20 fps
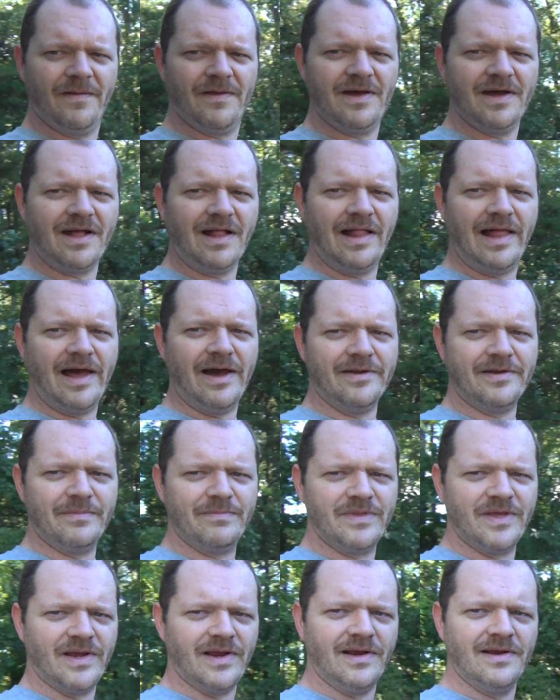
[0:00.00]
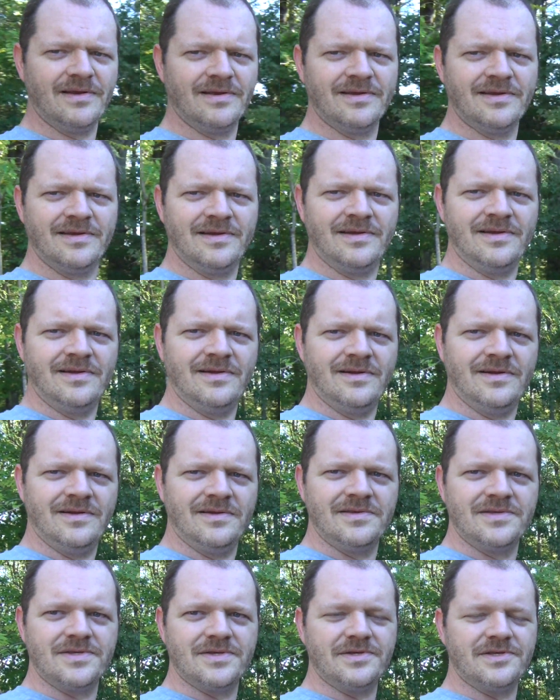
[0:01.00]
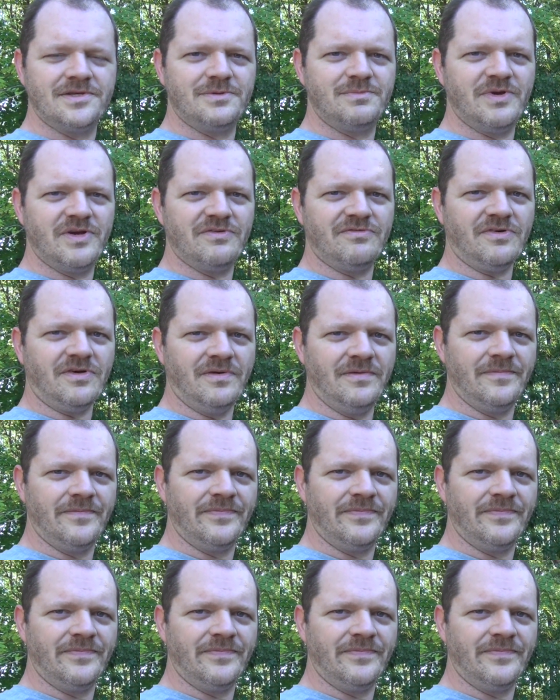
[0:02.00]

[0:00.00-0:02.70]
a cloud up there, so this is beautiful.